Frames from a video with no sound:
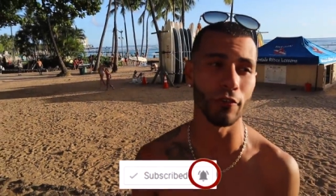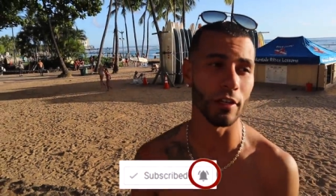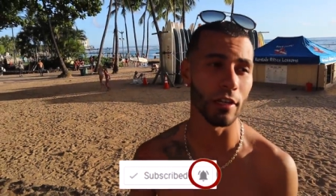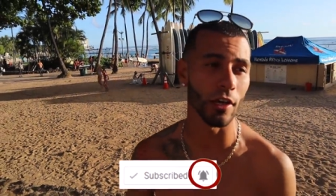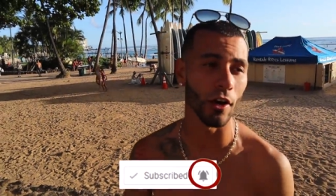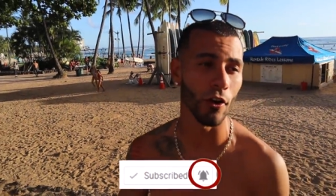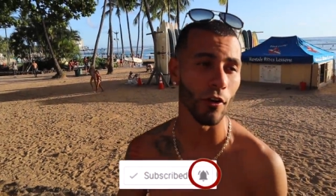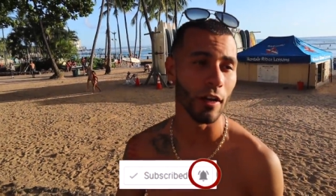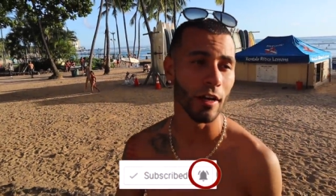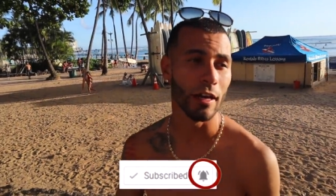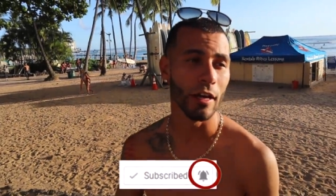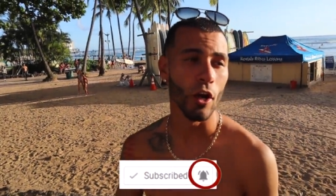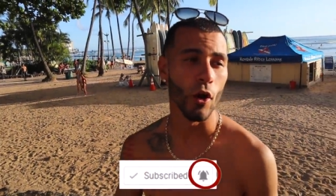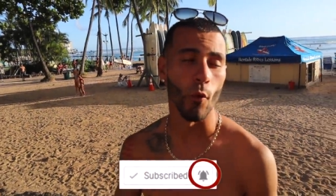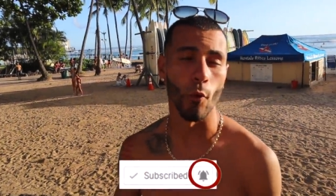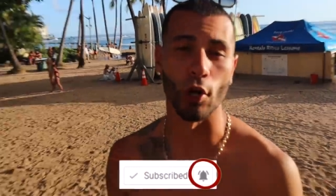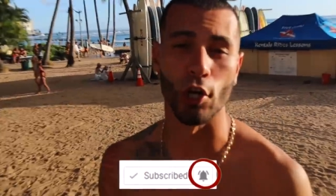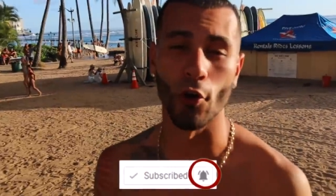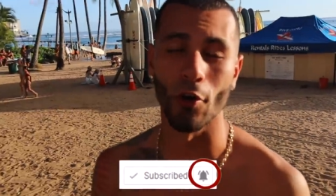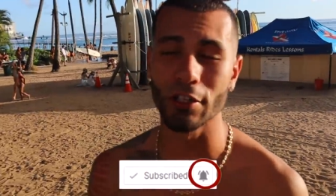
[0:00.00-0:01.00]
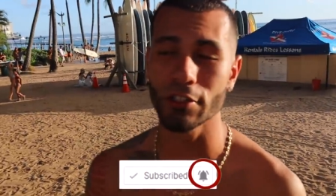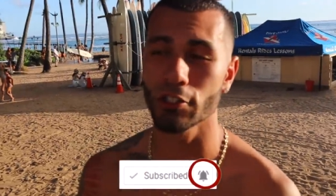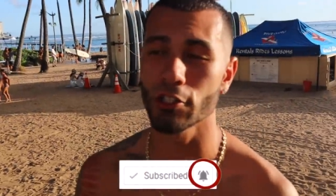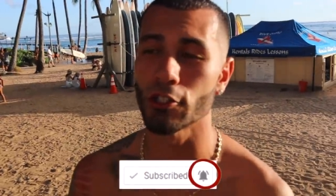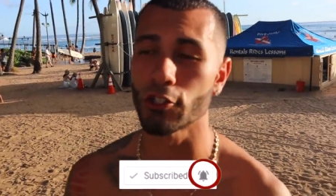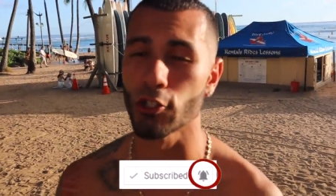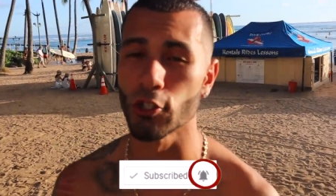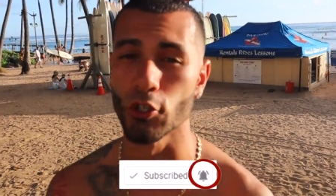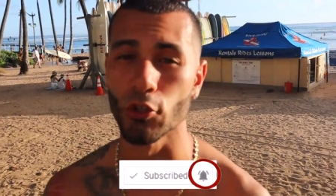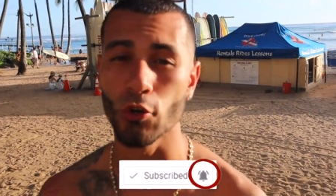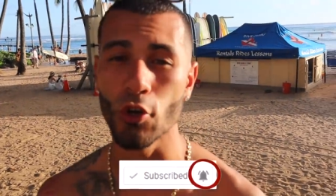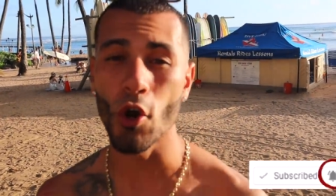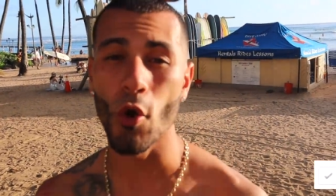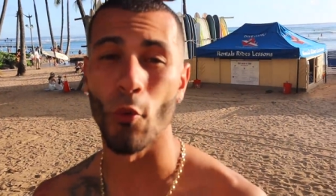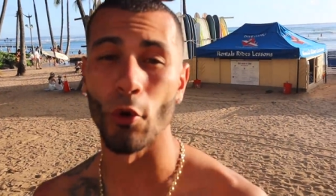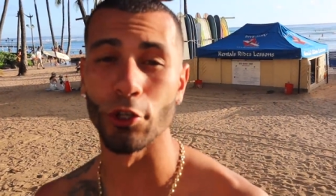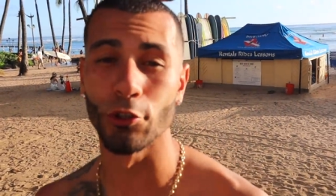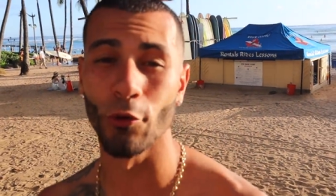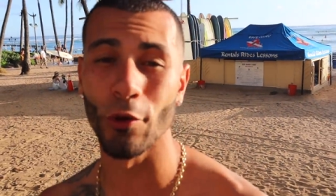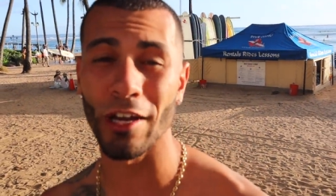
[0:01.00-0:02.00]
video, we're going to the zoo,
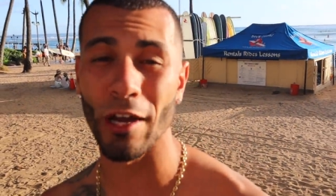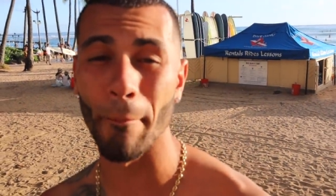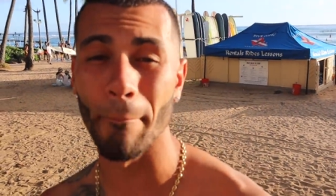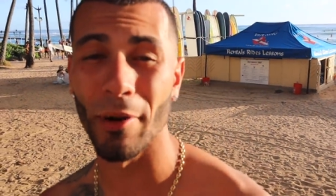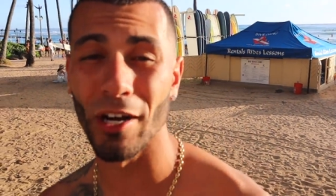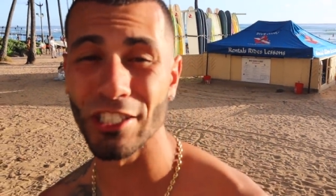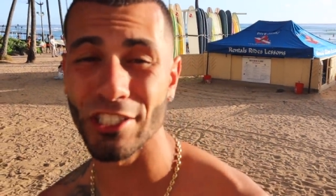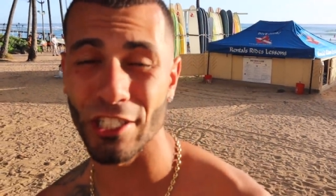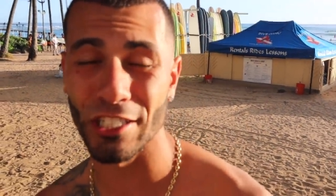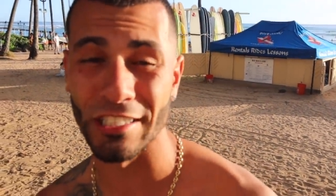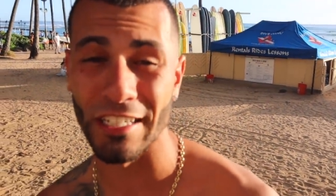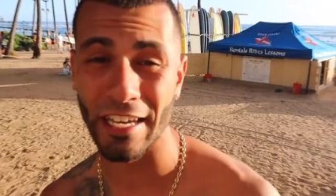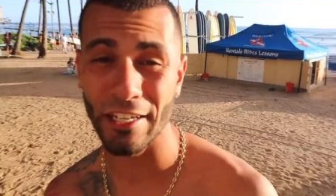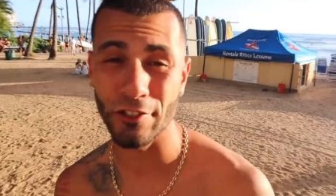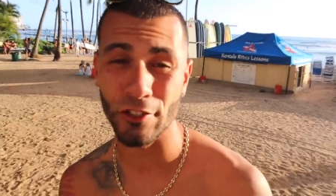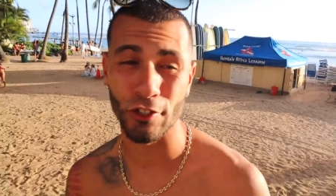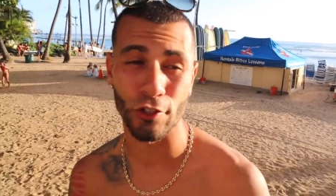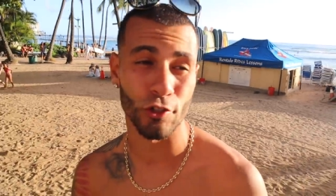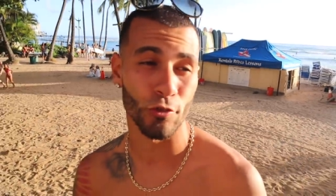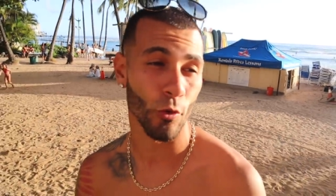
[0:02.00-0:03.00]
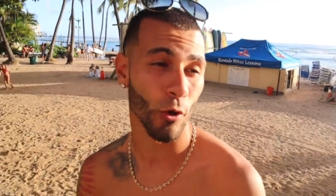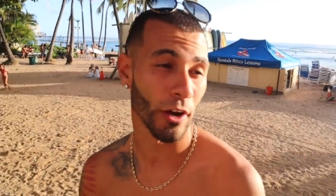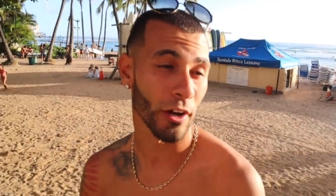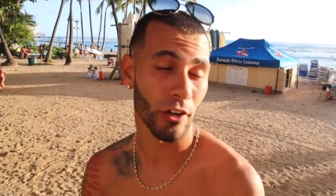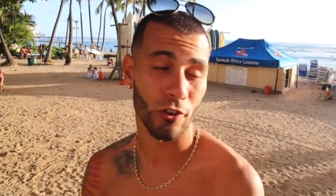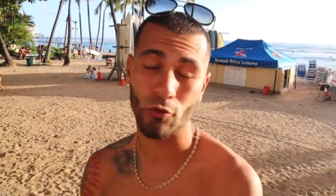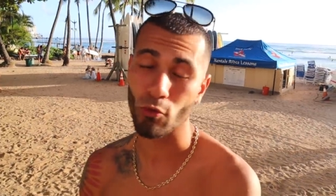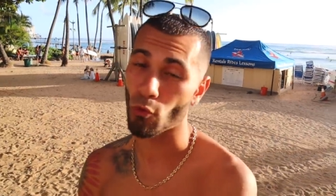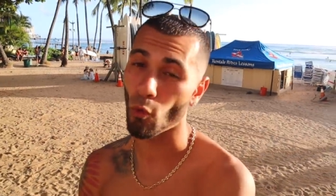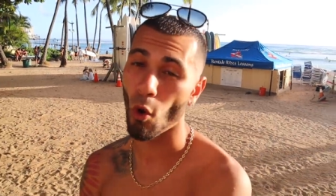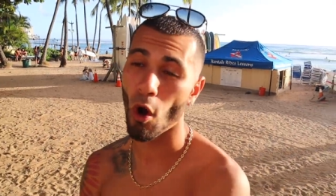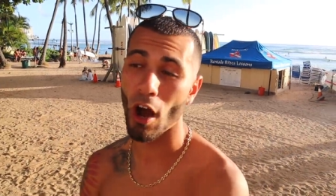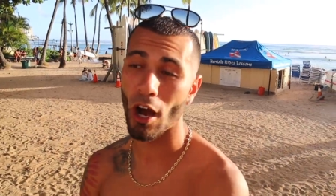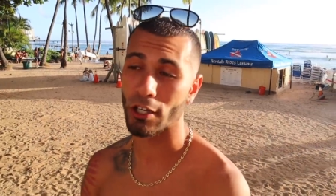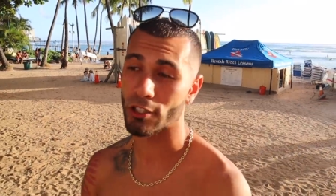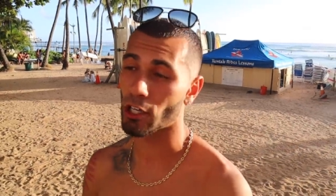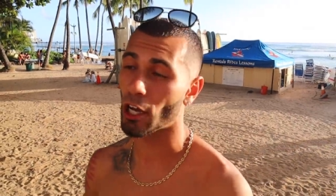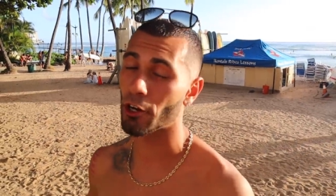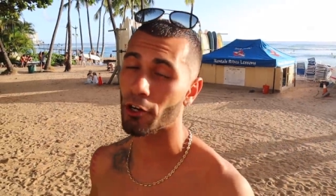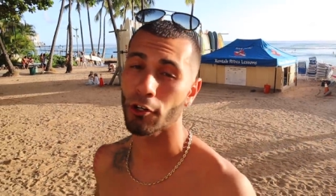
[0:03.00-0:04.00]
we're doing a bunch of nature trail
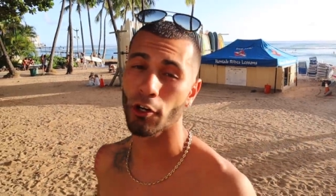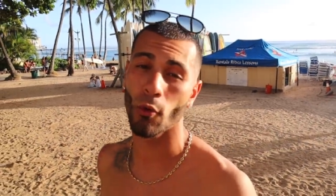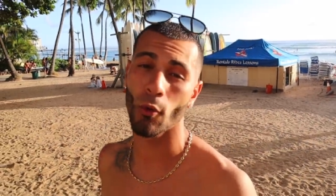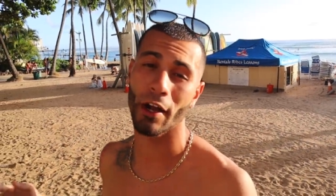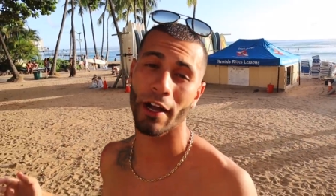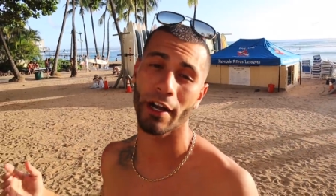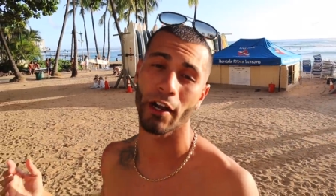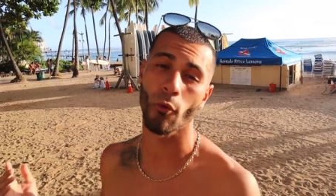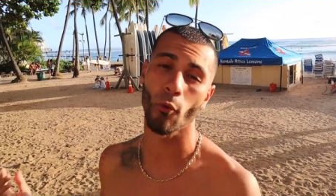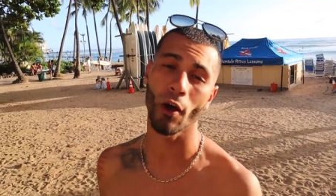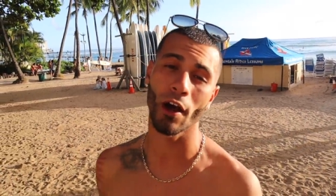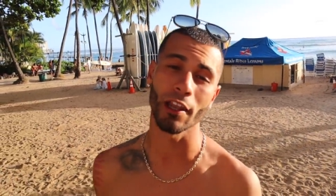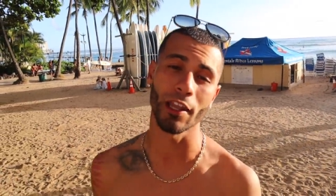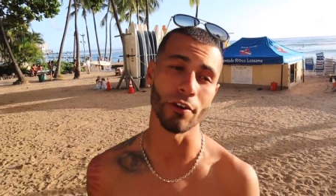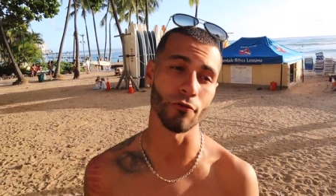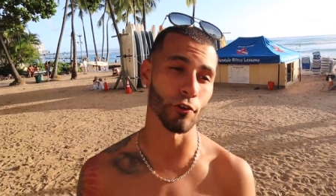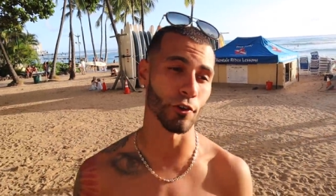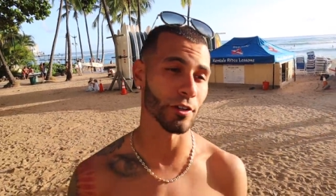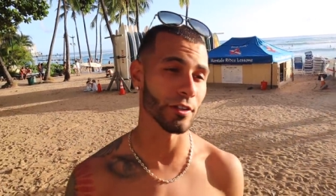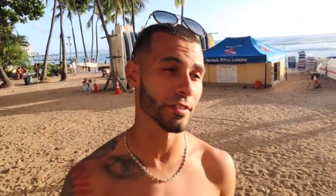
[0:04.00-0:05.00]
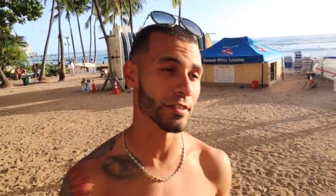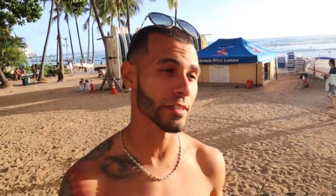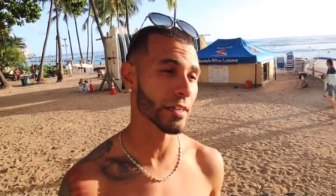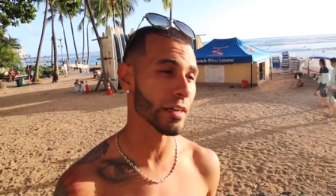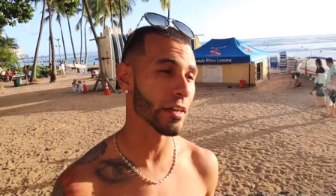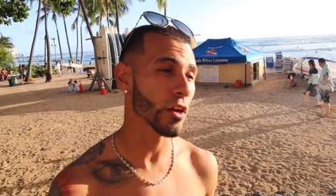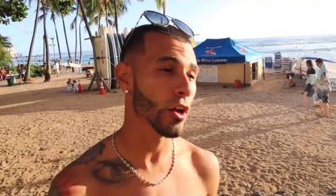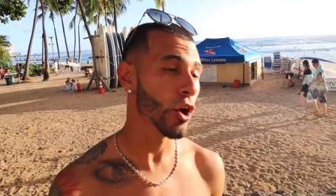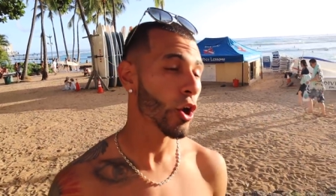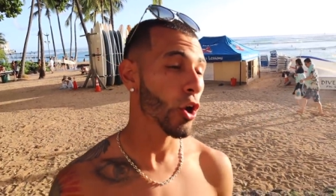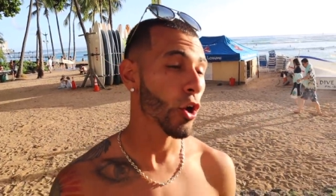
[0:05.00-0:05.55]
walks, I don't know what kind of wildlife we're gonna see.